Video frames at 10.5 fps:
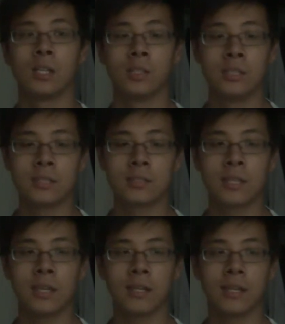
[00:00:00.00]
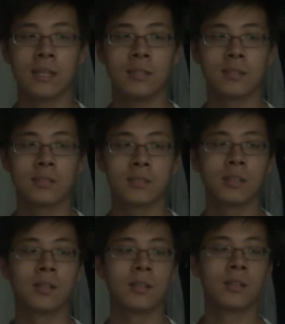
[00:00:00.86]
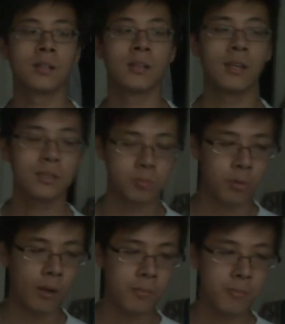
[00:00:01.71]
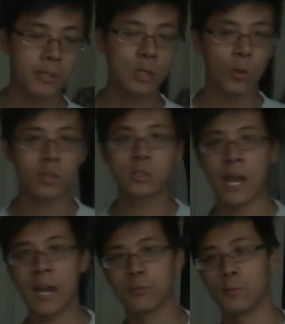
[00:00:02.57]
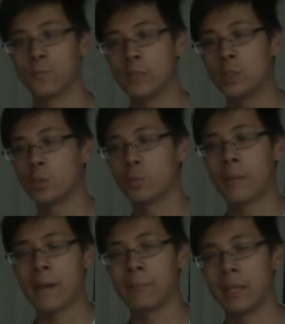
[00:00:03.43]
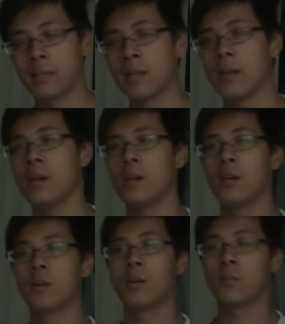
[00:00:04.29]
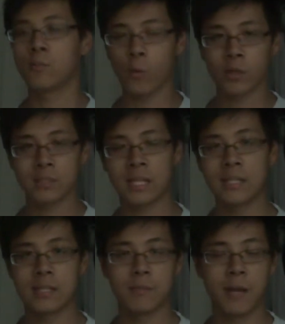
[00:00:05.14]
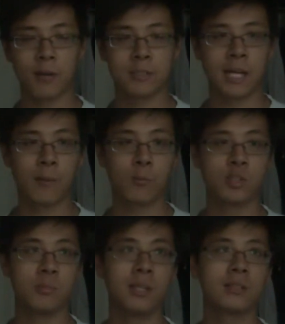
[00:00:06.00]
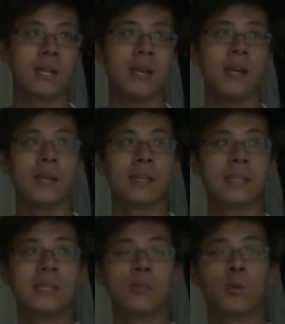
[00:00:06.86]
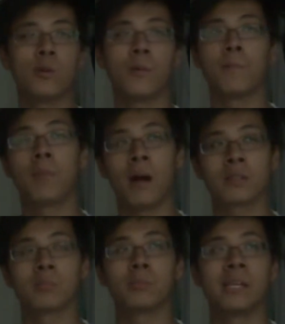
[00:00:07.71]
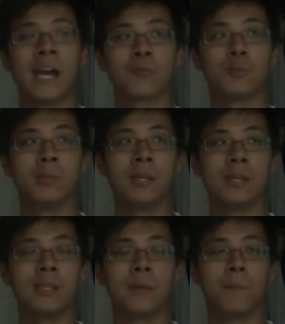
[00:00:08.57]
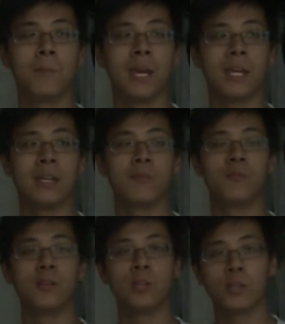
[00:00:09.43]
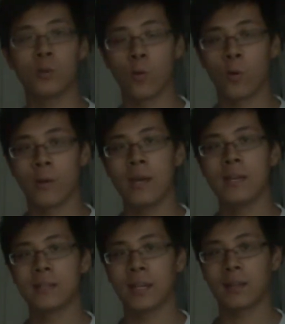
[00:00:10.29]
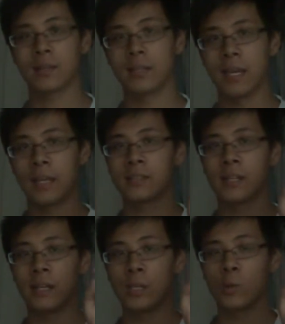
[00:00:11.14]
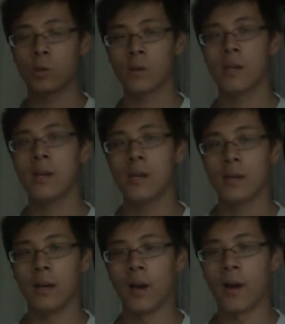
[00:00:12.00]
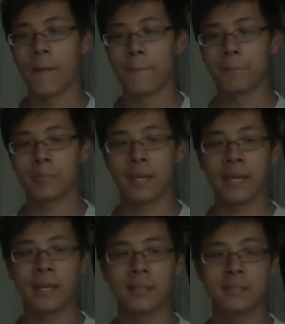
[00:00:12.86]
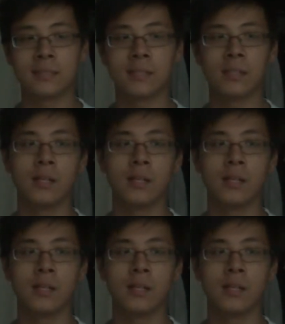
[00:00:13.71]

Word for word: this thing is, it's probably going to have to feature Batman for extended amount of time, which means he will possibly have to be the main villain or technically anti-hero. Um, and